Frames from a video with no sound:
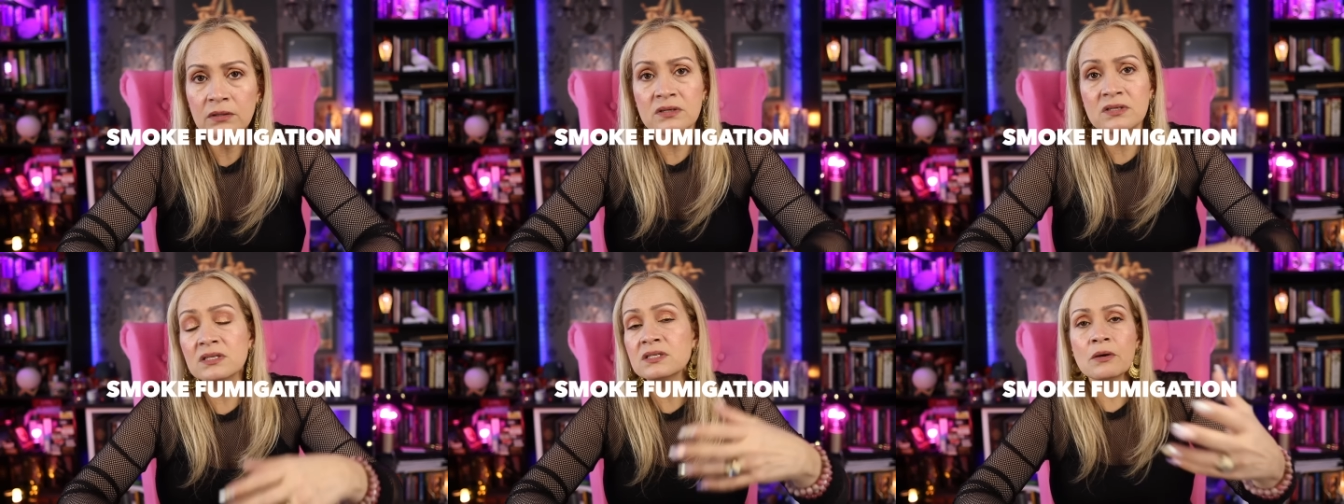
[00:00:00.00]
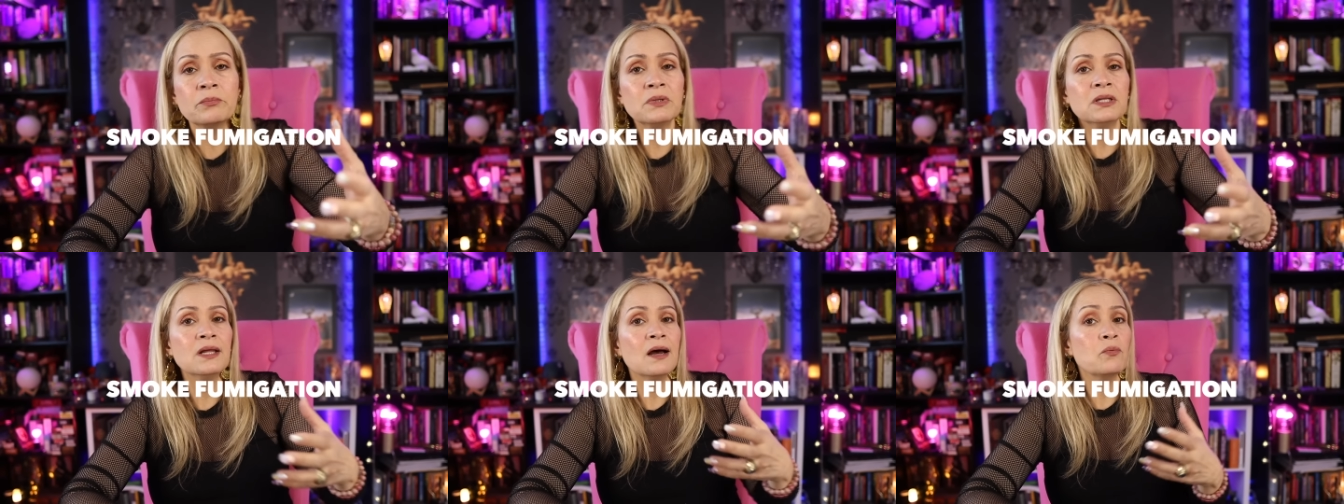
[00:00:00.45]
This is
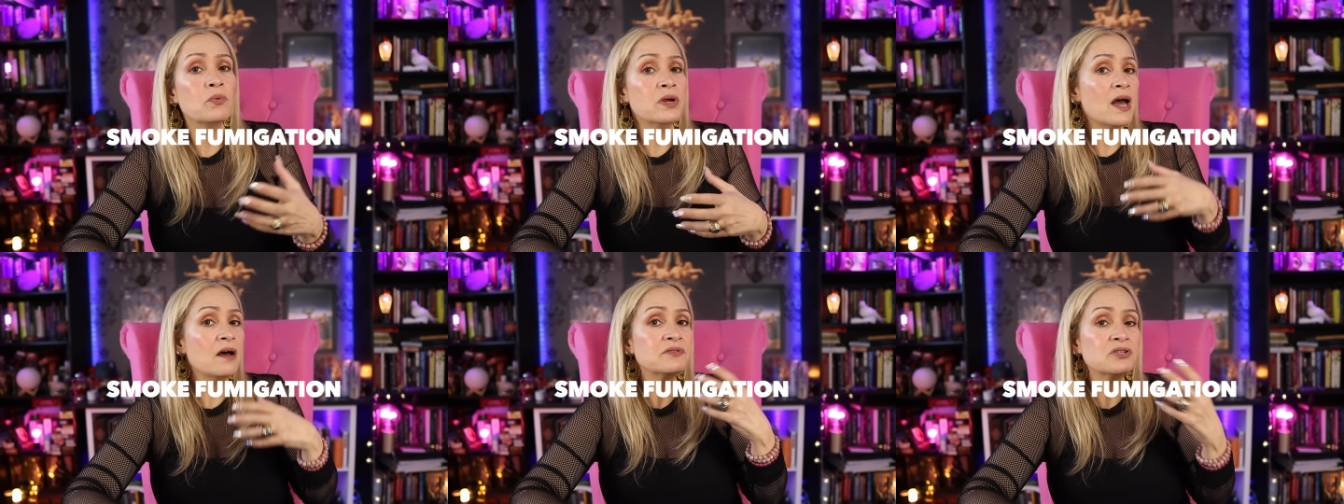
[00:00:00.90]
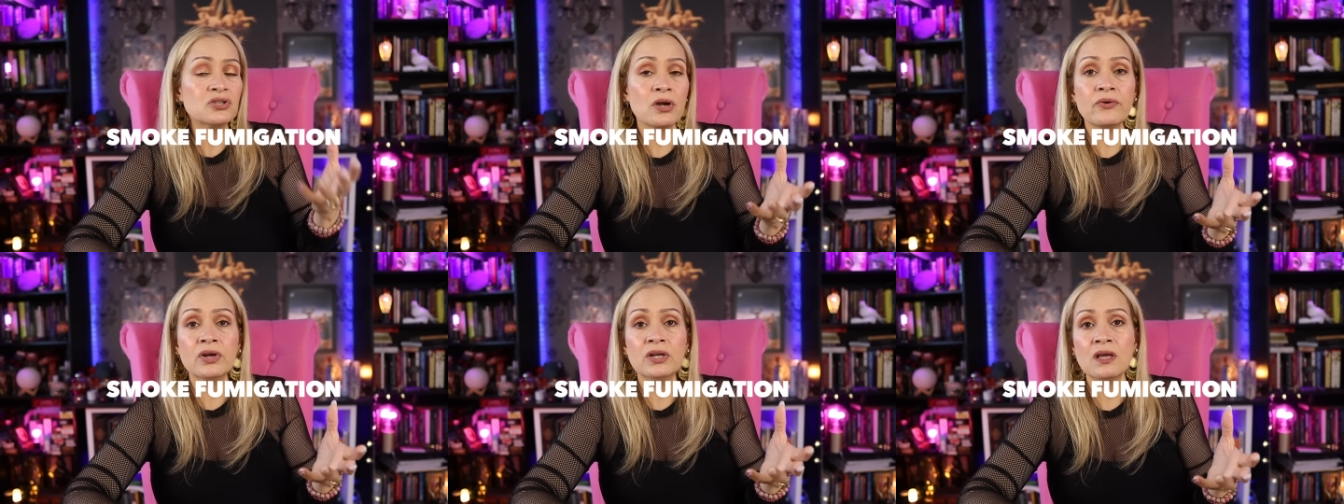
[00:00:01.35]
something that we have
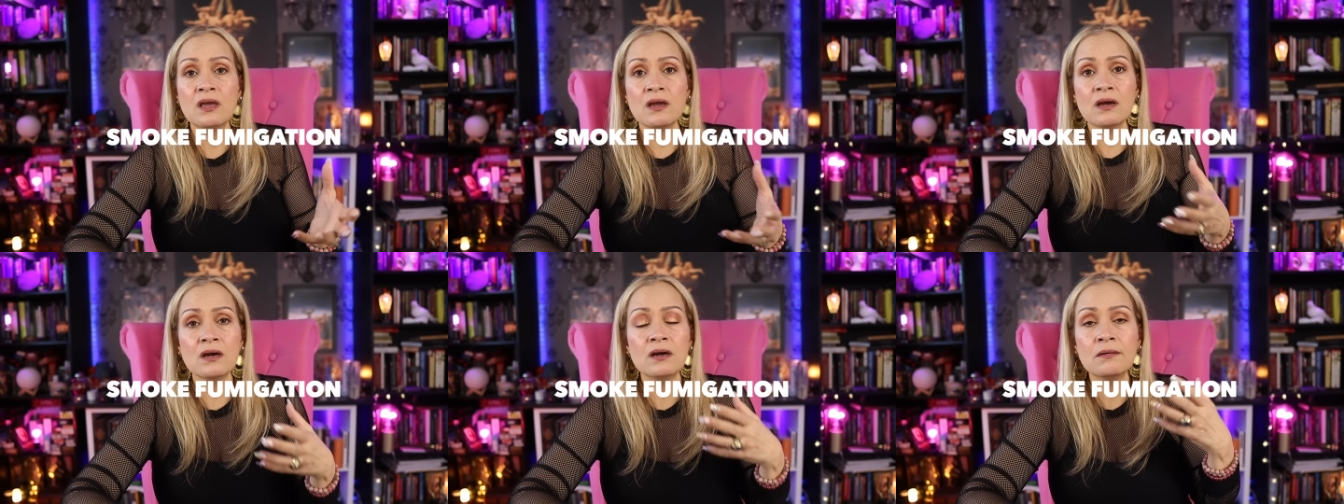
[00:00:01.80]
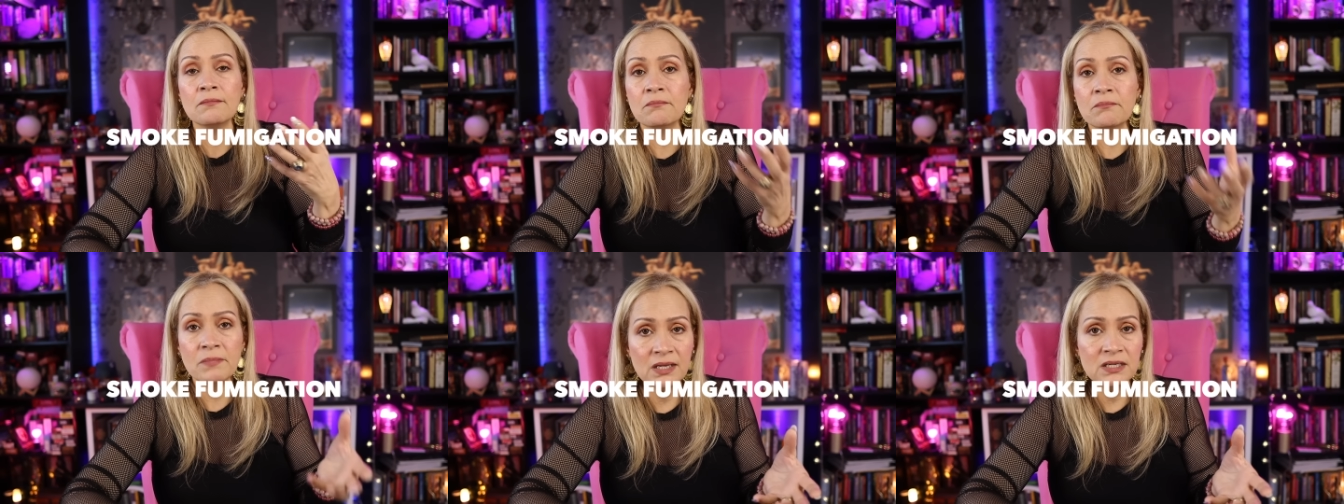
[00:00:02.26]
sharing here
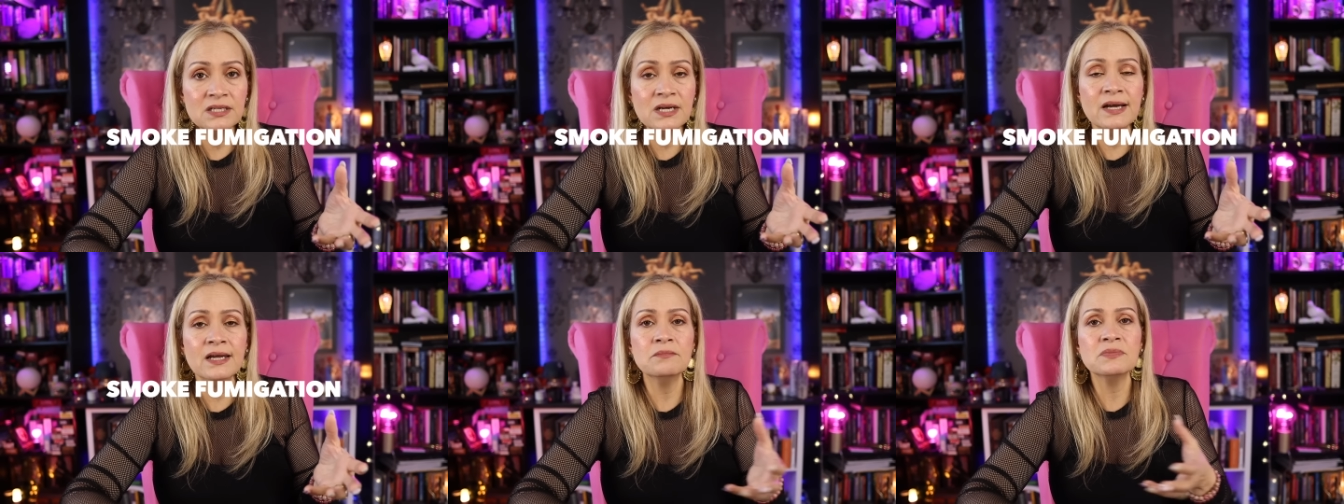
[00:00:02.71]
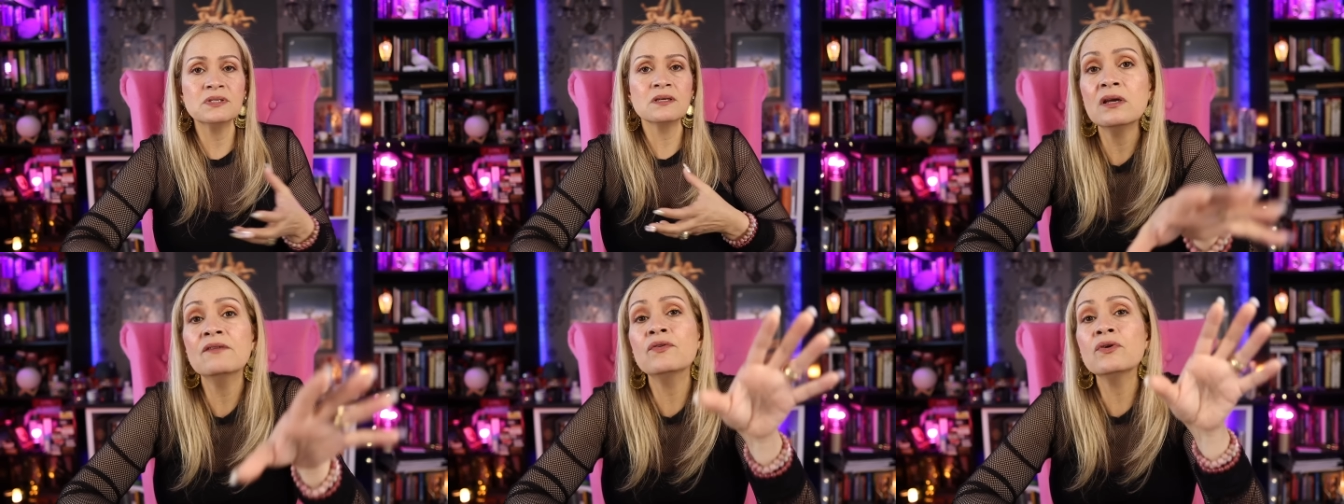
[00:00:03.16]
many times.
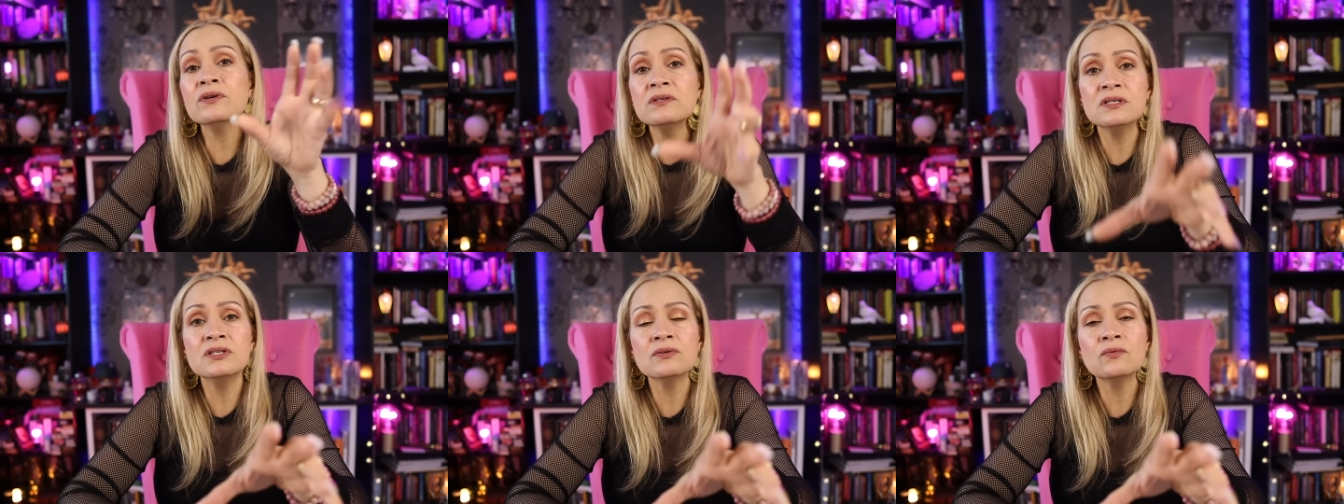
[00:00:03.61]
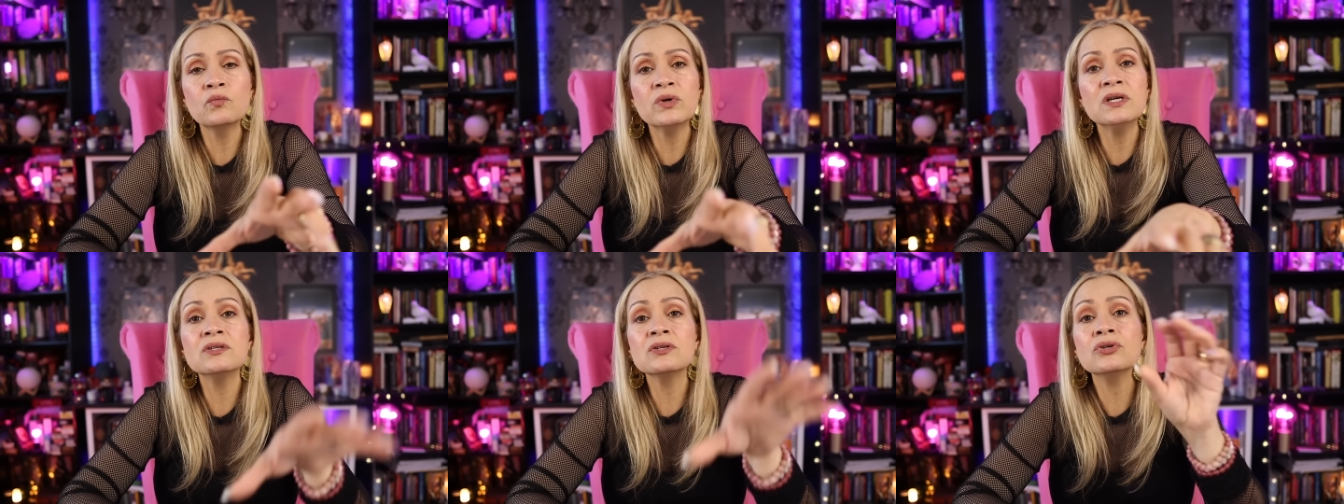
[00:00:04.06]
If you're a seasoned
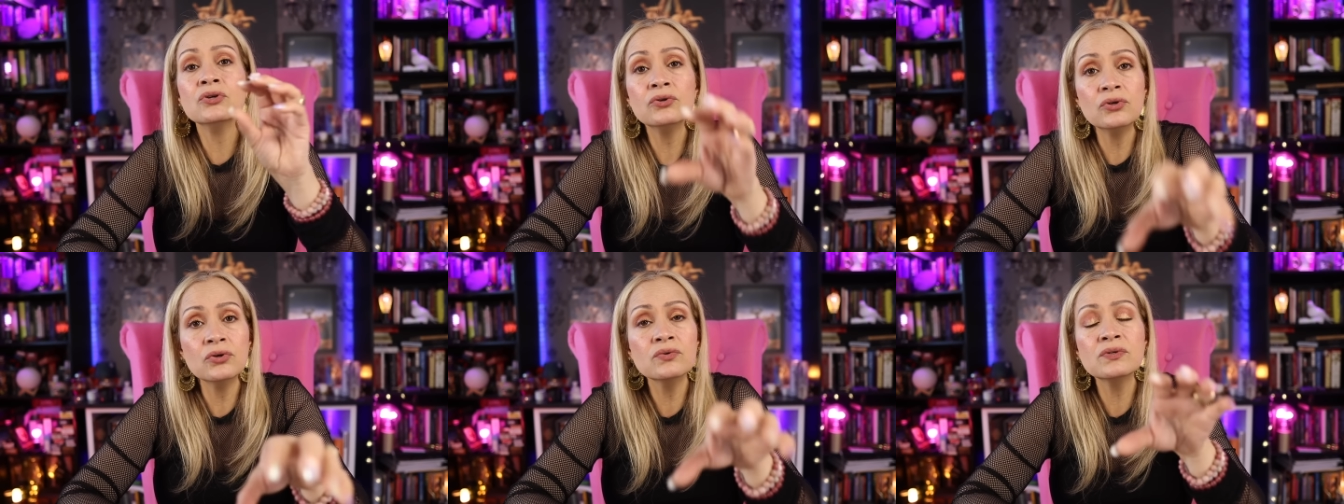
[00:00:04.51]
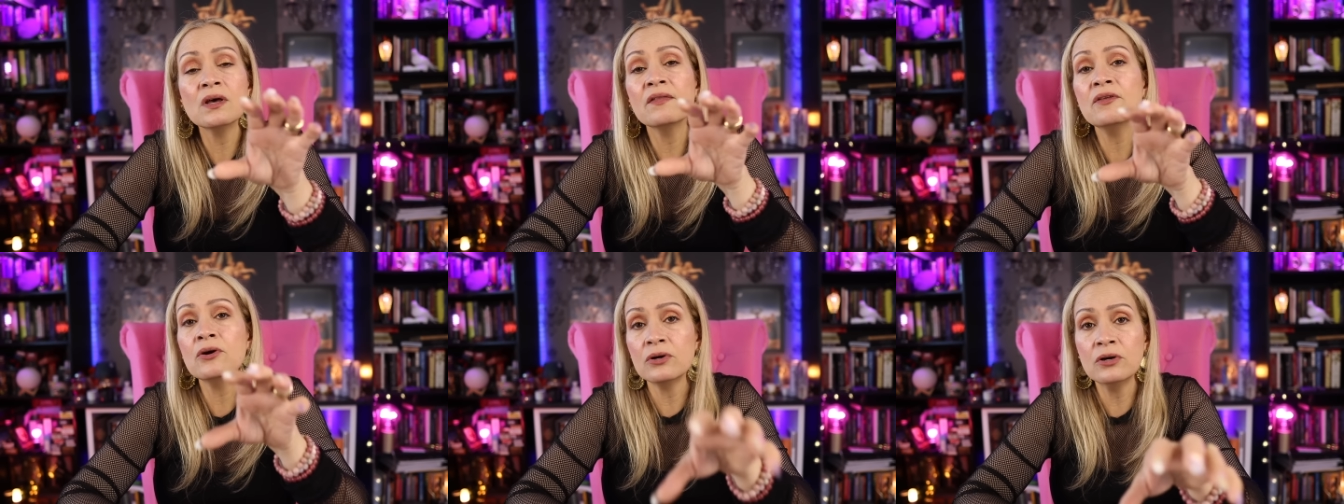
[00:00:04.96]
witch, you use
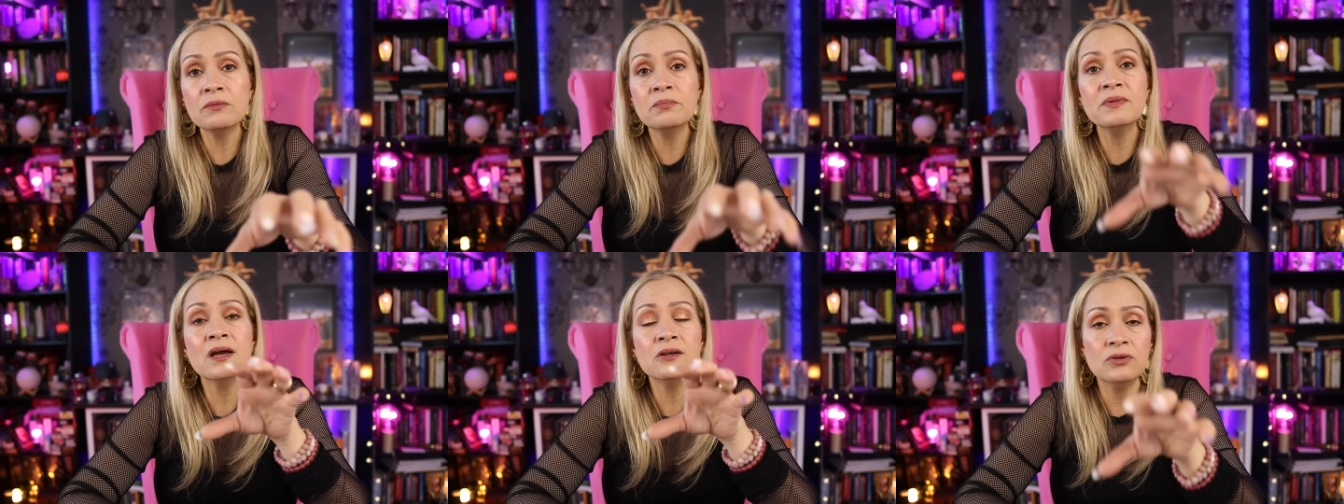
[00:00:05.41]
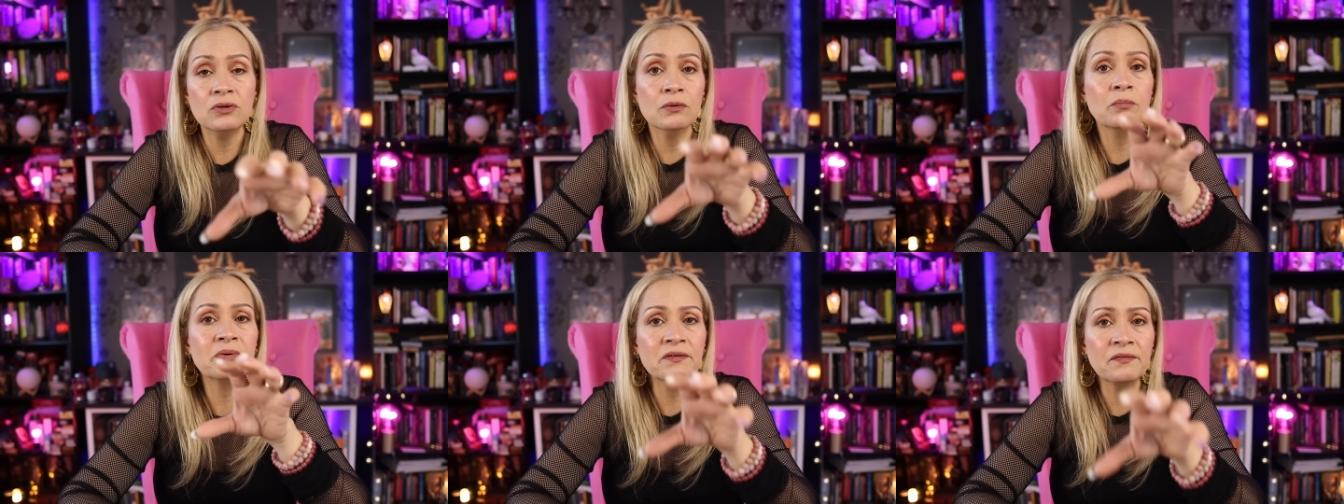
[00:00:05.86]
the herb that
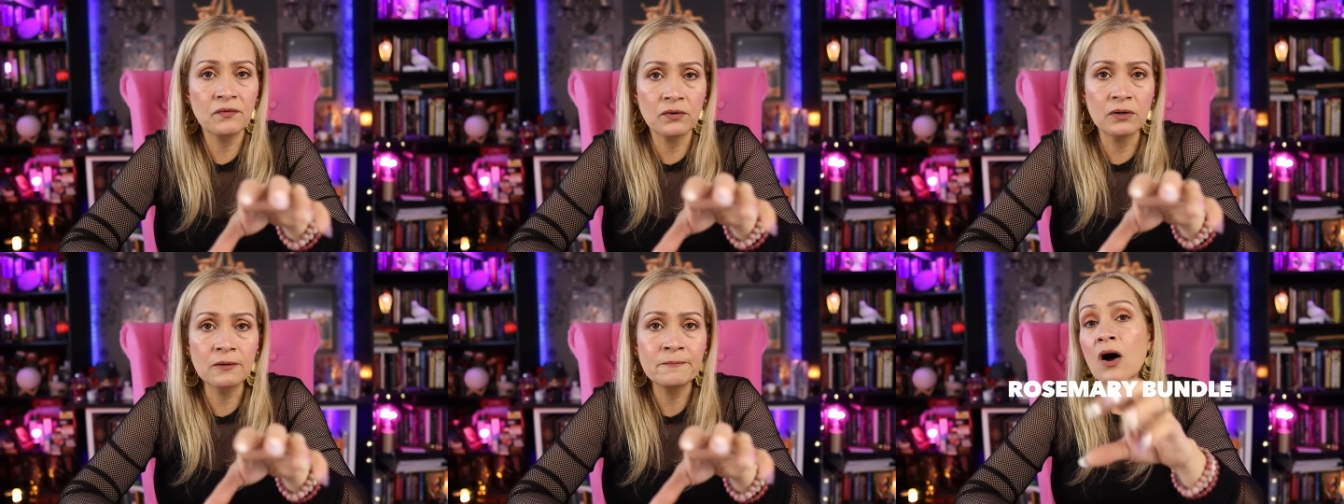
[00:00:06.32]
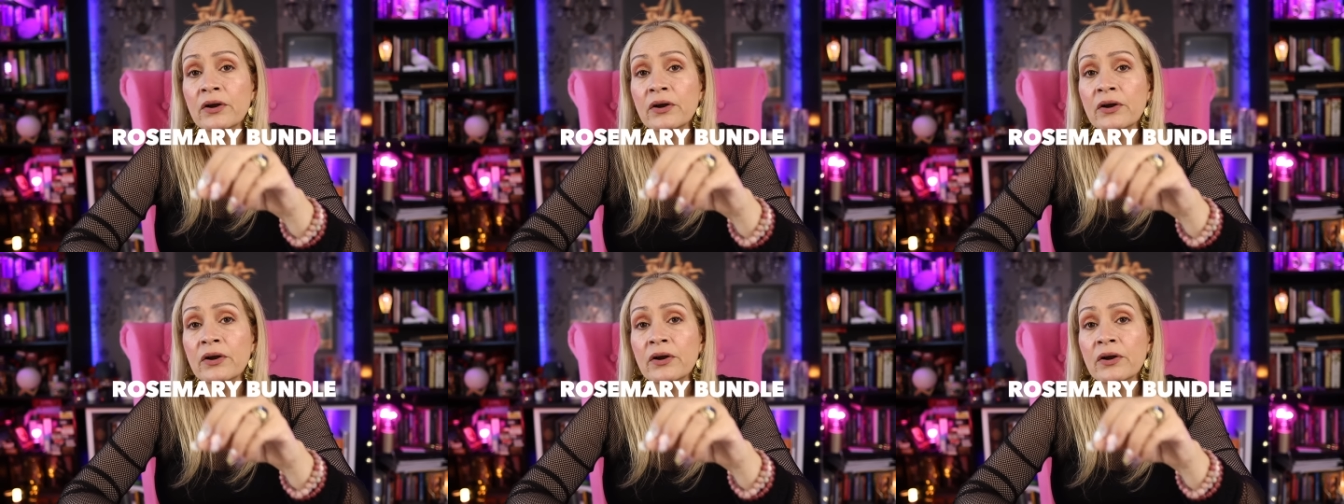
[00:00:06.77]
you prefer.